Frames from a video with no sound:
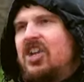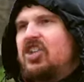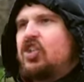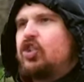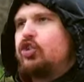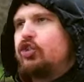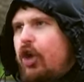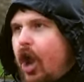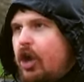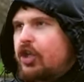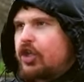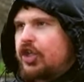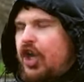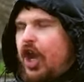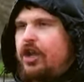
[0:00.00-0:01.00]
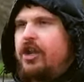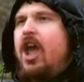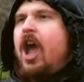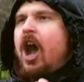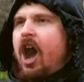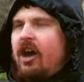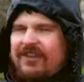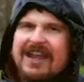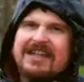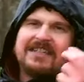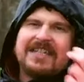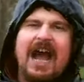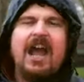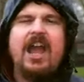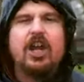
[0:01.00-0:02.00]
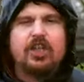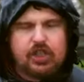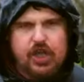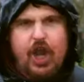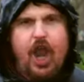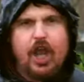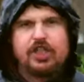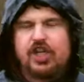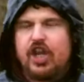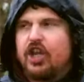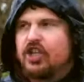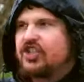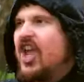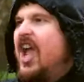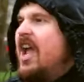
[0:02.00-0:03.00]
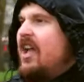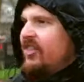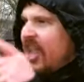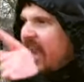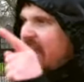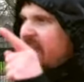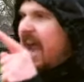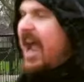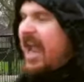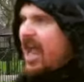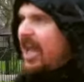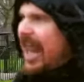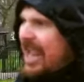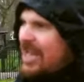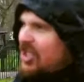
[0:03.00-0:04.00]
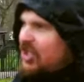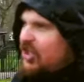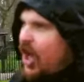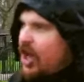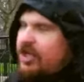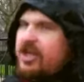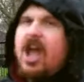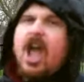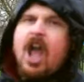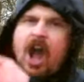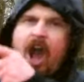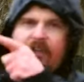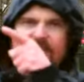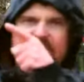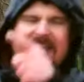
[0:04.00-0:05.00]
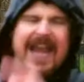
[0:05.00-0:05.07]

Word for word: destruction of entire churches, the annihilation of